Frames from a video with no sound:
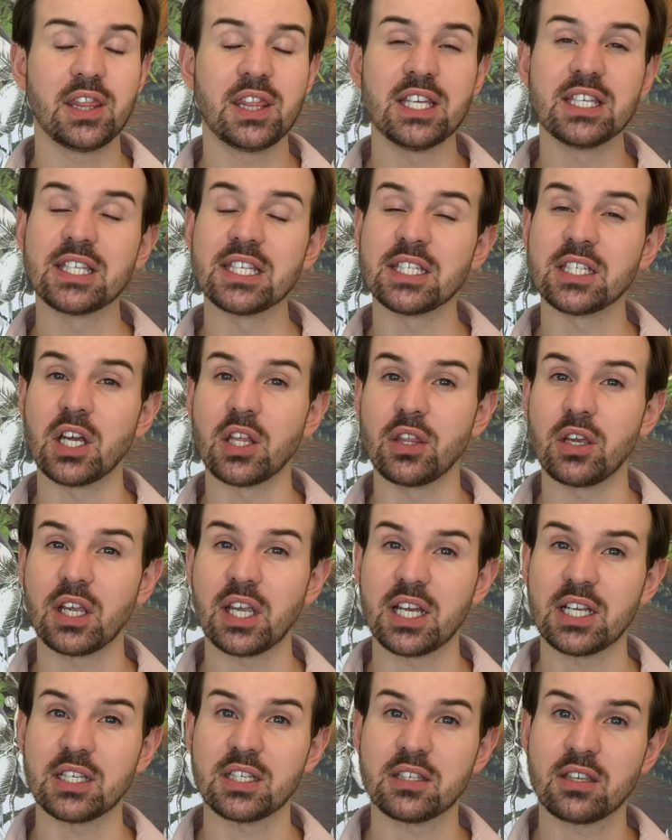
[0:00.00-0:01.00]
This is not the
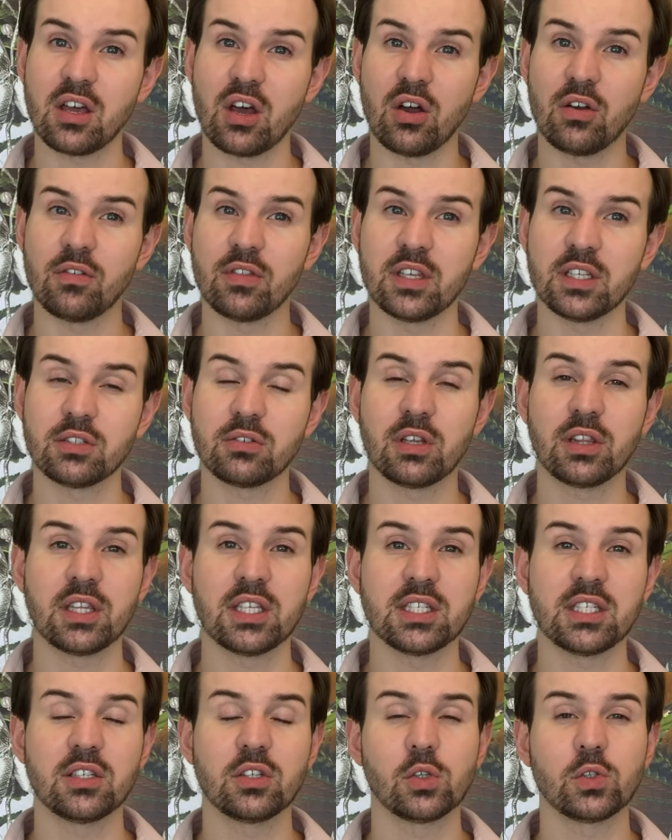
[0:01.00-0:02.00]
case of this one.
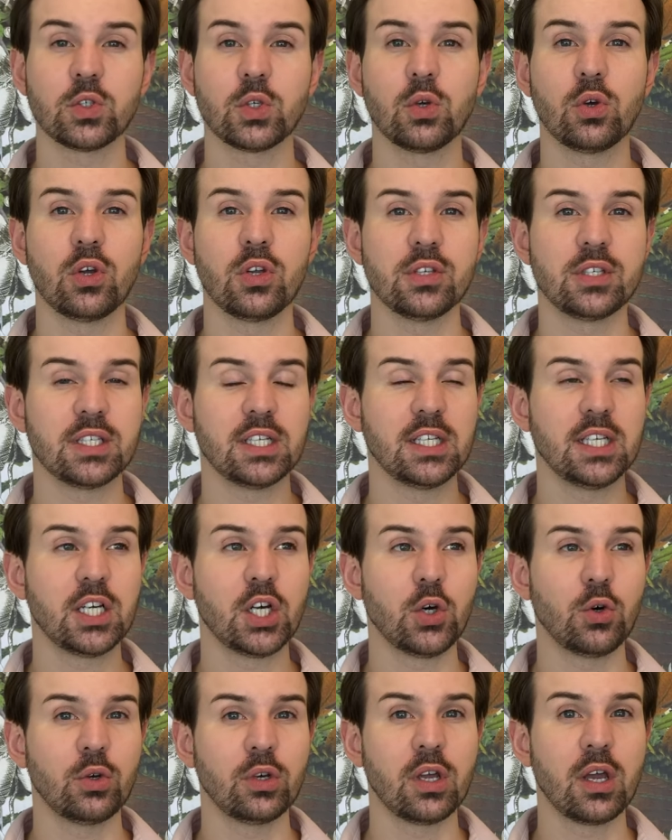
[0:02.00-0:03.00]
This is also a
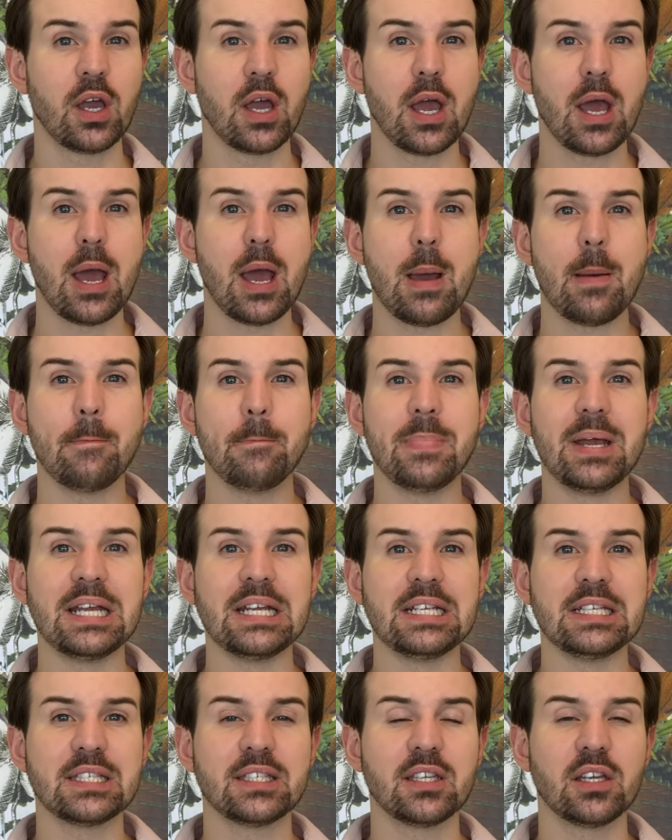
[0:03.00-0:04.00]
silicone
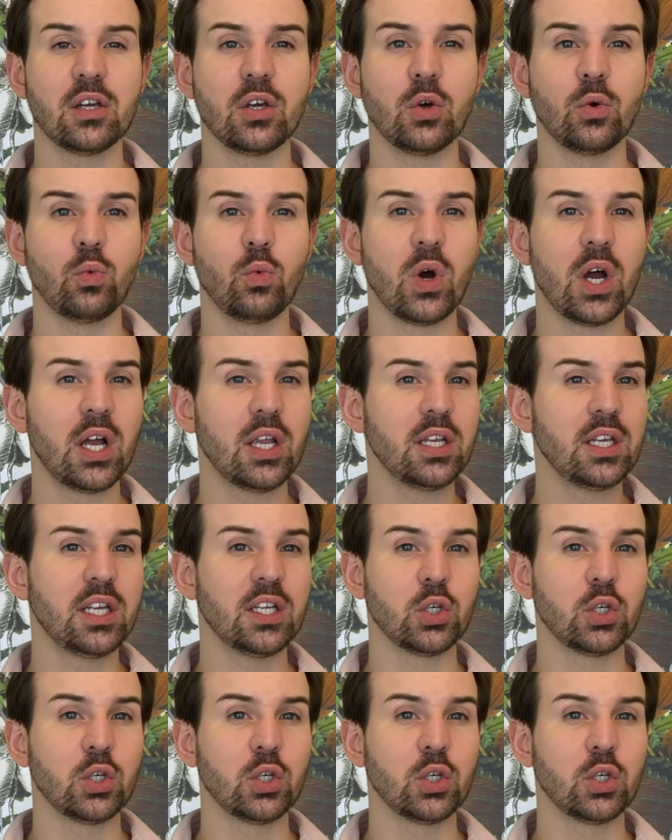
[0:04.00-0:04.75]
based uh, one.